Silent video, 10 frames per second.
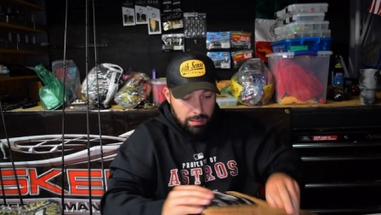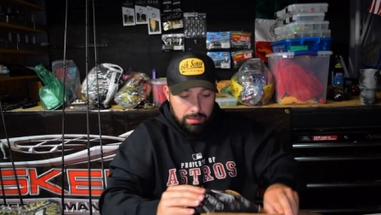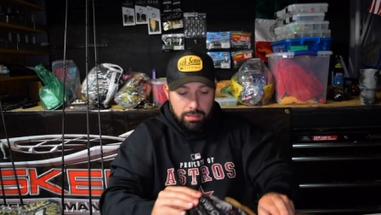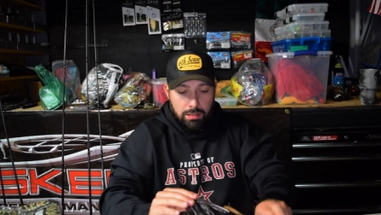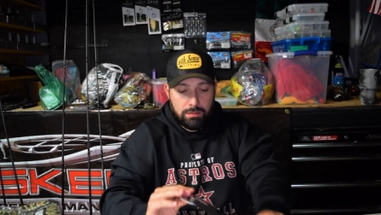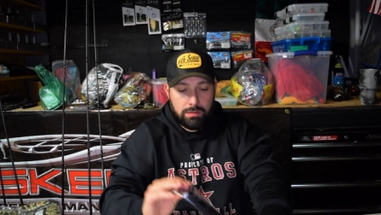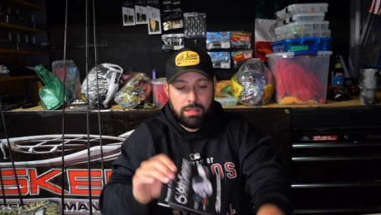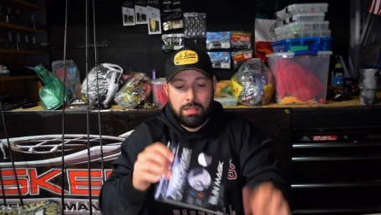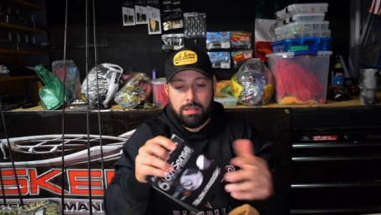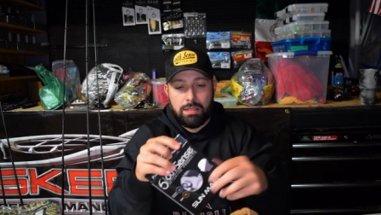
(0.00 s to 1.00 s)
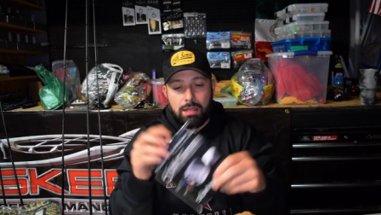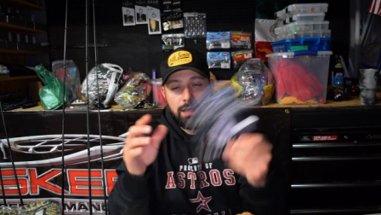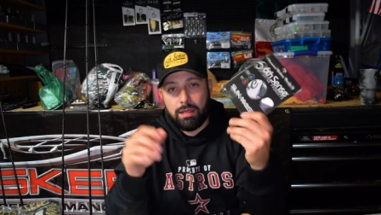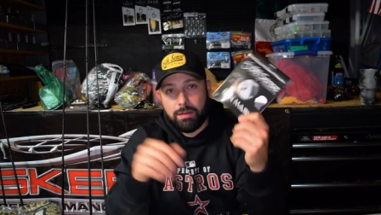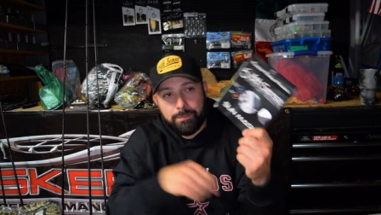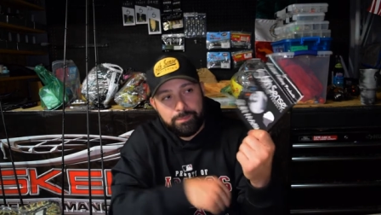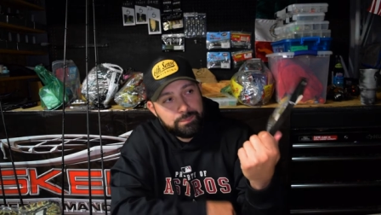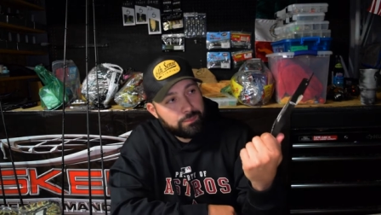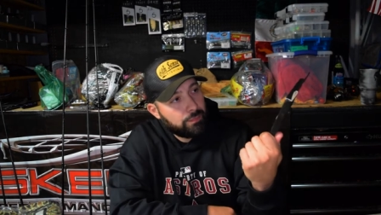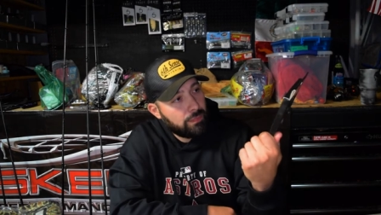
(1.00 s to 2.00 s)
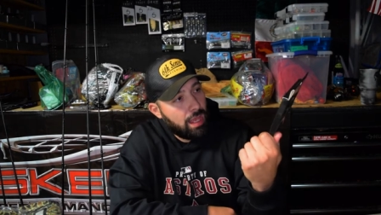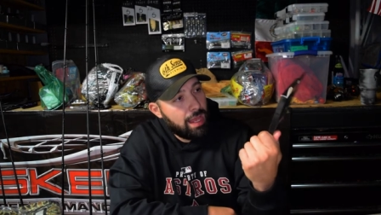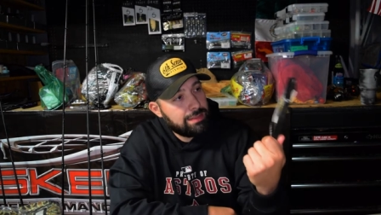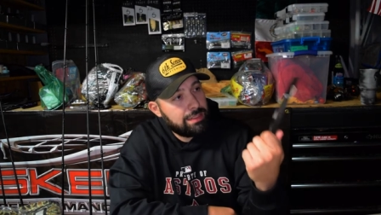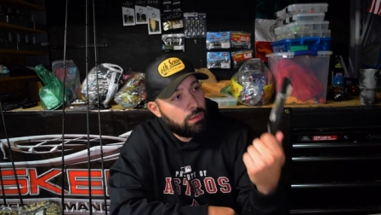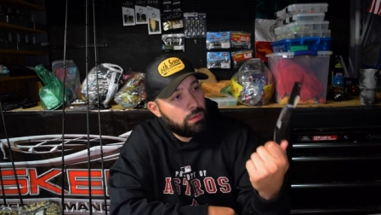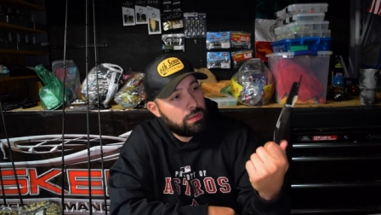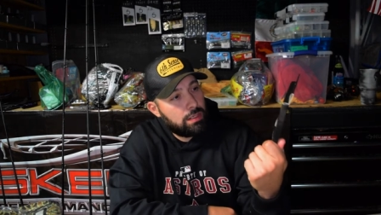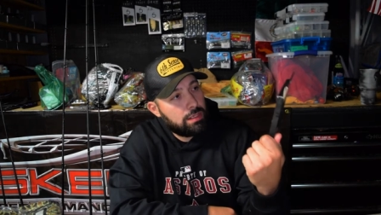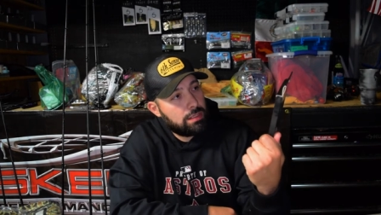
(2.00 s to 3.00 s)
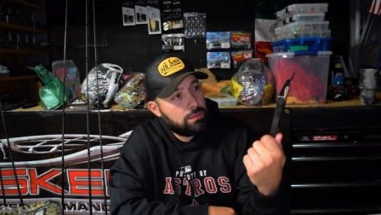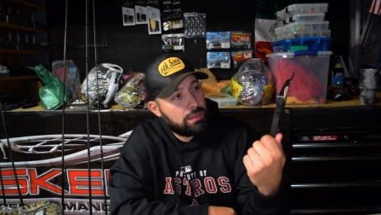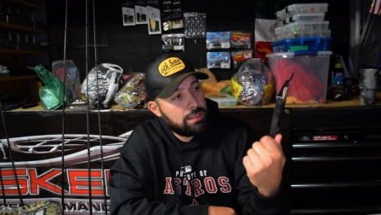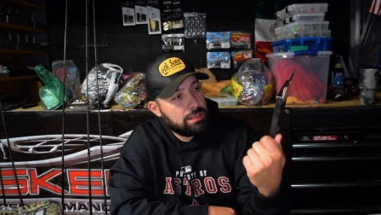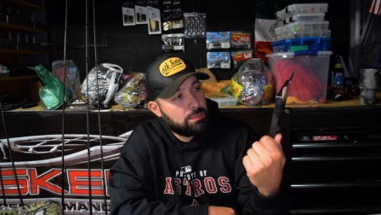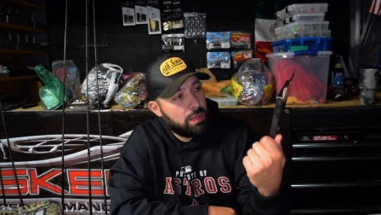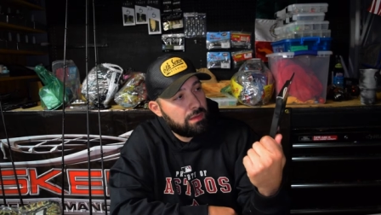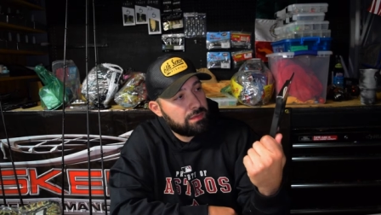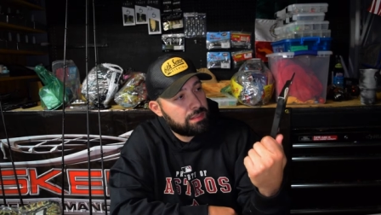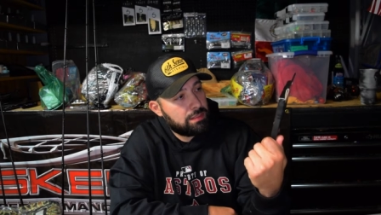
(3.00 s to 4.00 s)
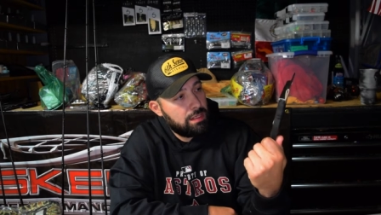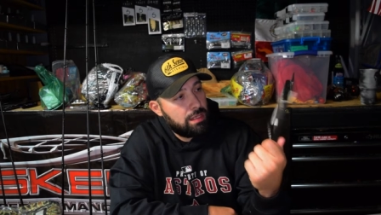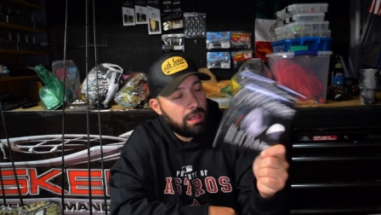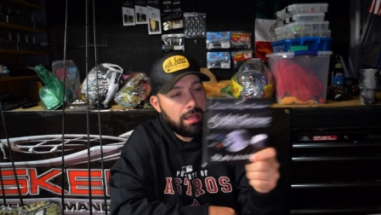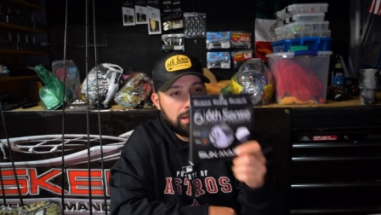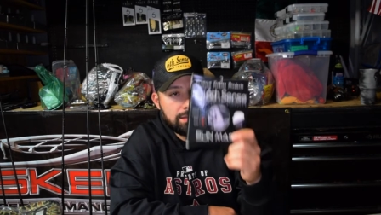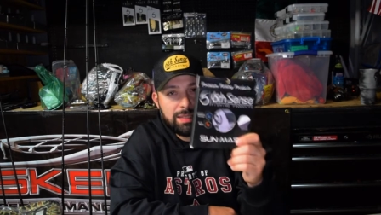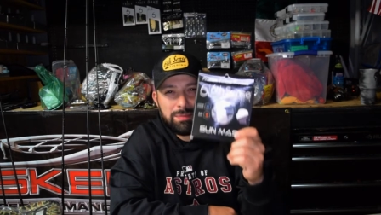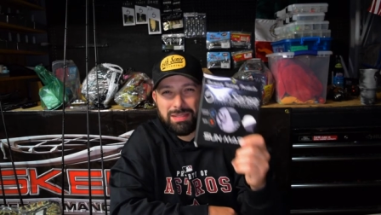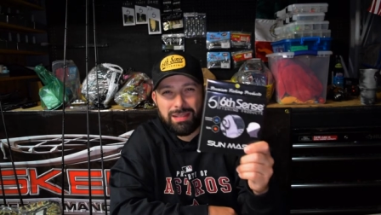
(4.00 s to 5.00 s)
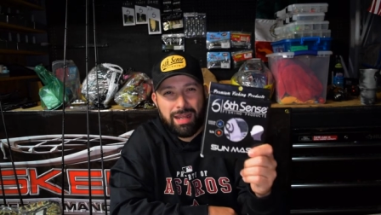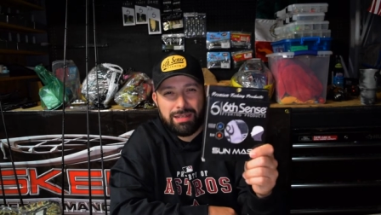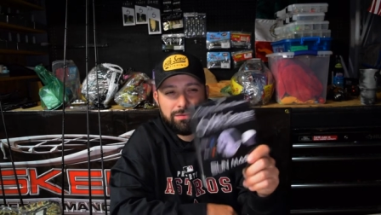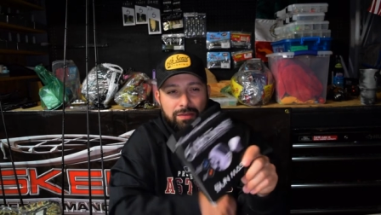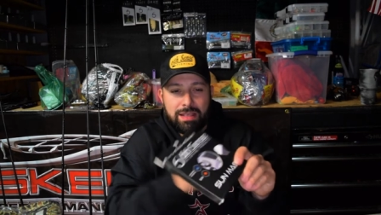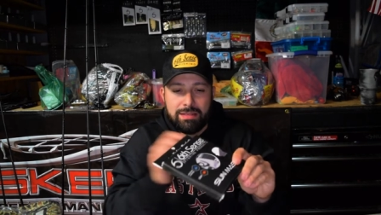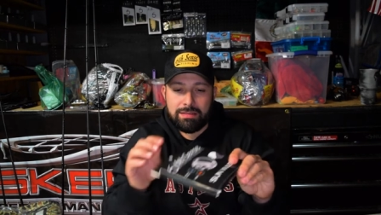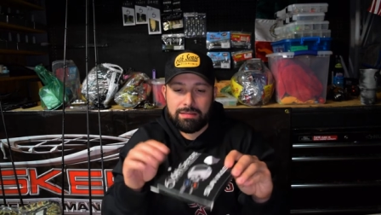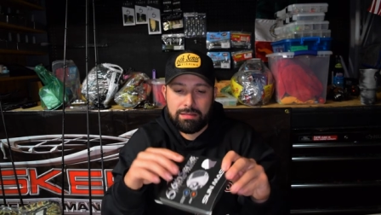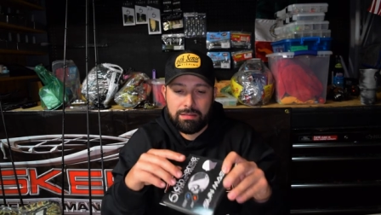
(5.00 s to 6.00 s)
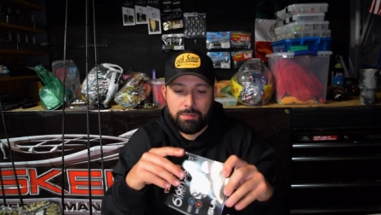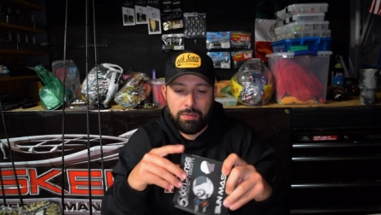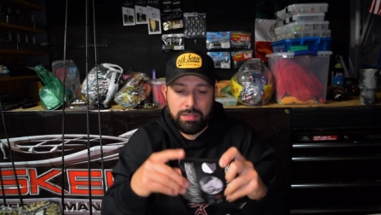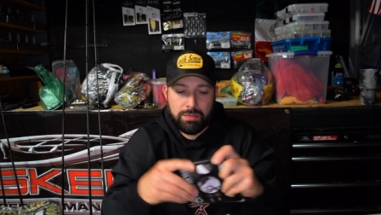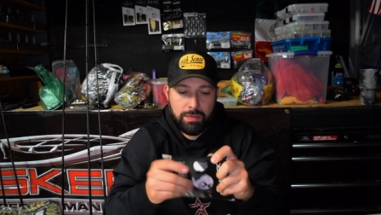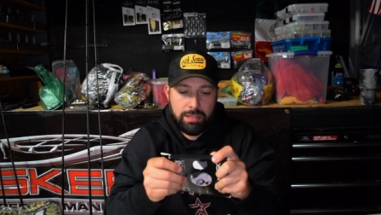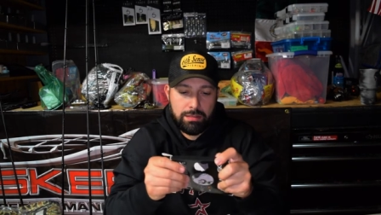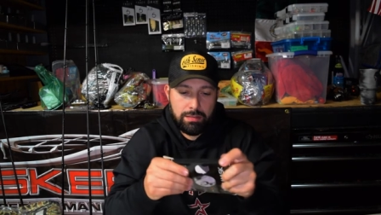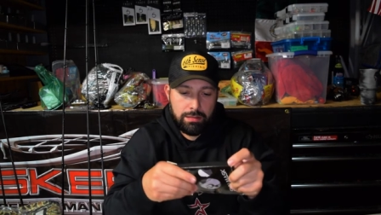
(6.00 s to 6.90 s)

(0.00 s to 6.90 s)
So, um, I did order another one of these buffs. Uh, keep the sun out of your face. They're pretty sweet.